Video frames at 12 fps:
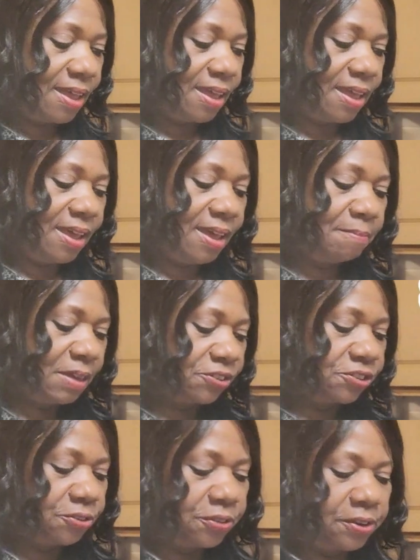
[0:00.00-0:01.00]
and make sure
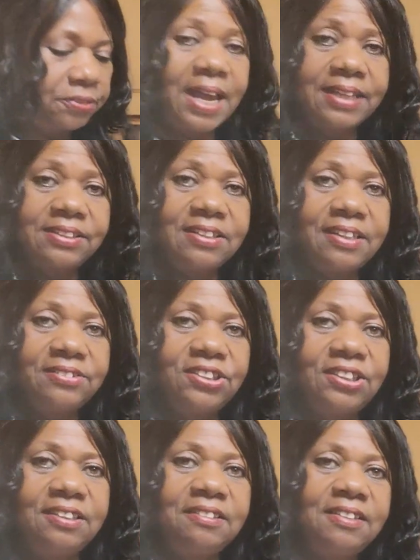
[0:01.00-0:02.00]
they're not
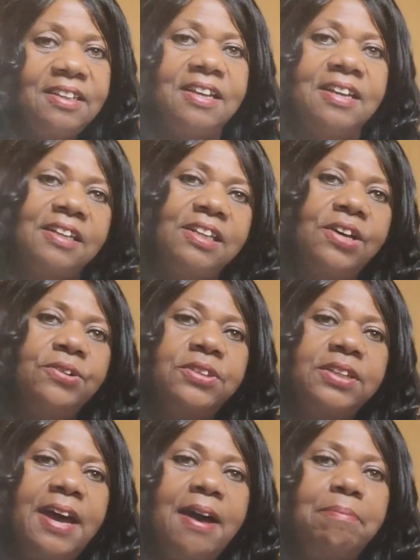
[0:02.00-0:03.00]
touching. Close it
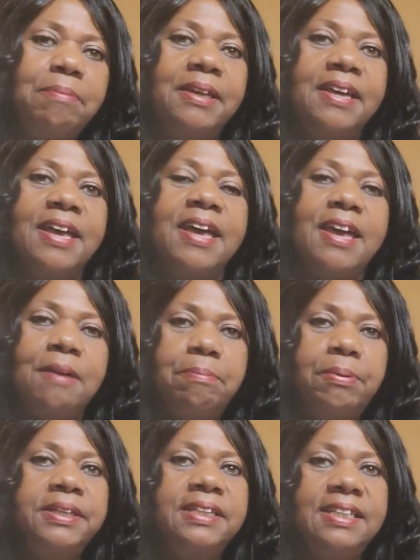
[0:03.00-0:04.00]
up and put
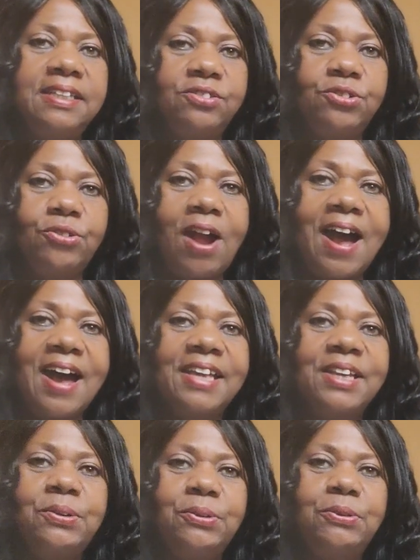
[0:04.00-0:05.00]
it in a dry,
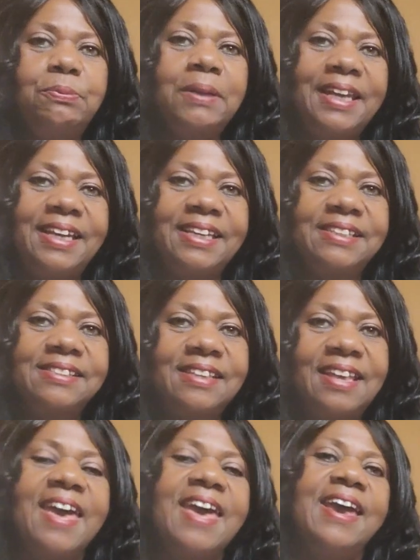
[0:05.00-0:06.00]
cool place.
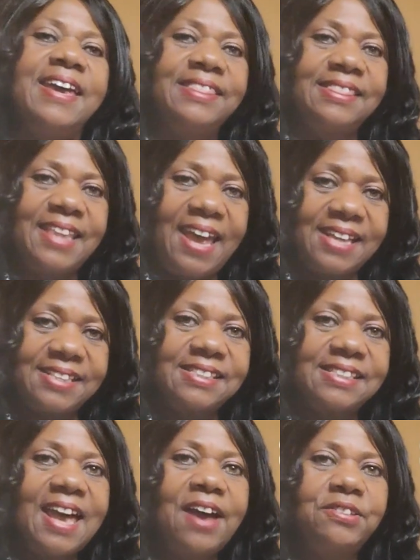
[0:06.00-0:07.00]
And that's
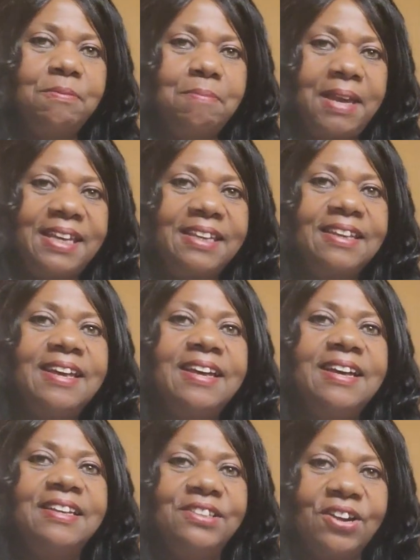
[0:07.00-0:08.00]
how you make
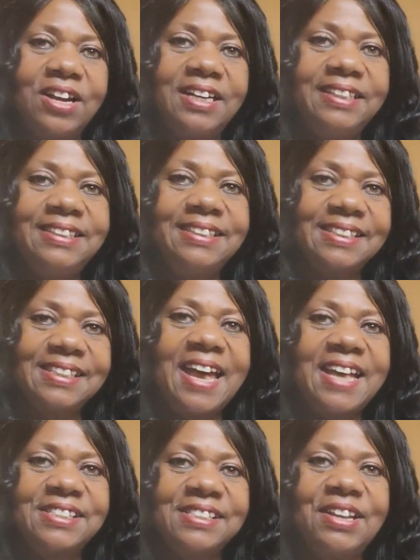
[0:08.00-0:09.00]
your onions
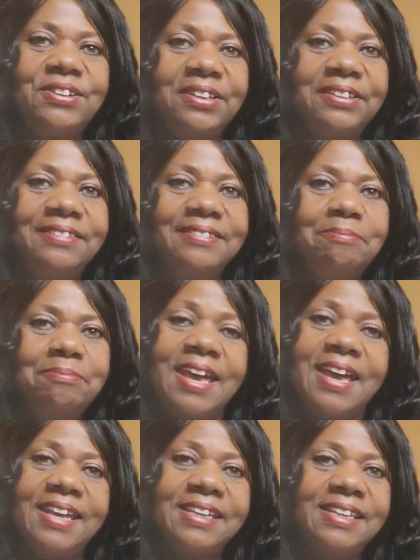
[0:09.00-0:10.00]
last longer
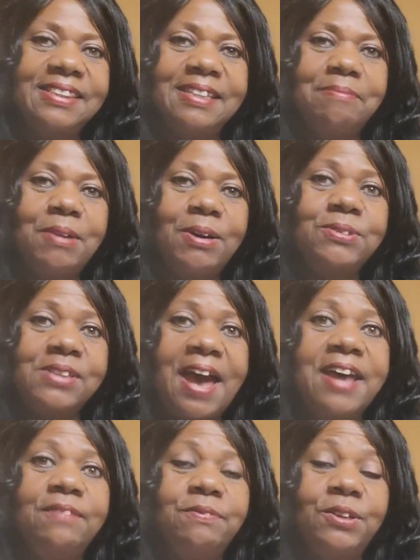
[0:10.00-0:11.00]
and get the most out
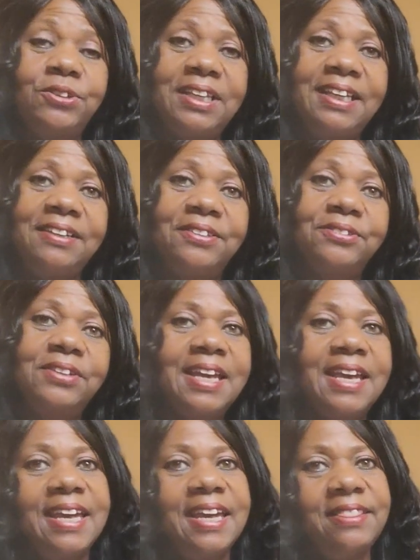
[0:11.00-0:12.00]
of your yield,
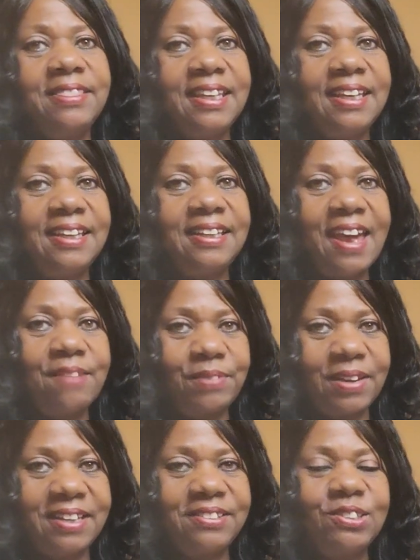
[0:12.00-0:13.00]
and then have
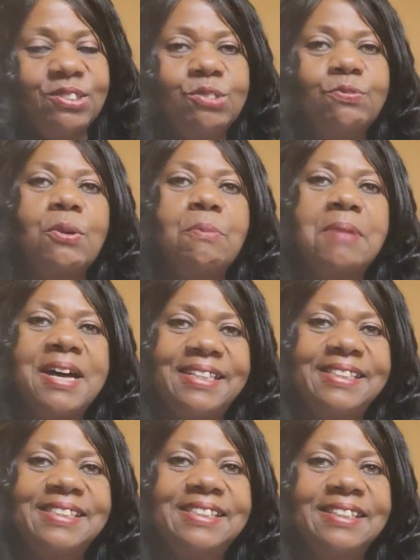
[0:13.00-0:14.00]
onions for
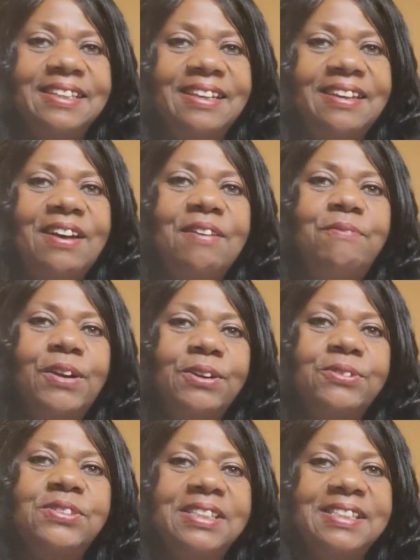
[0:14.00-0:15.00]
months
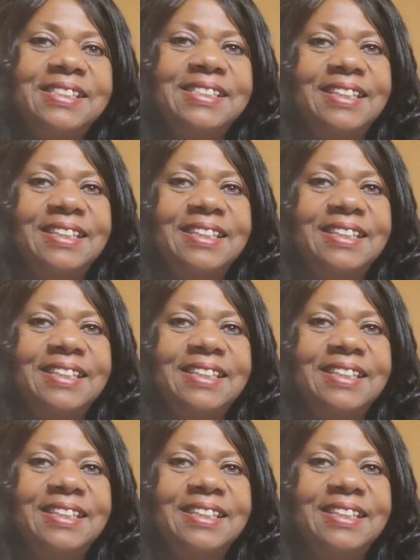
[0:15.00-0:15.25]
versus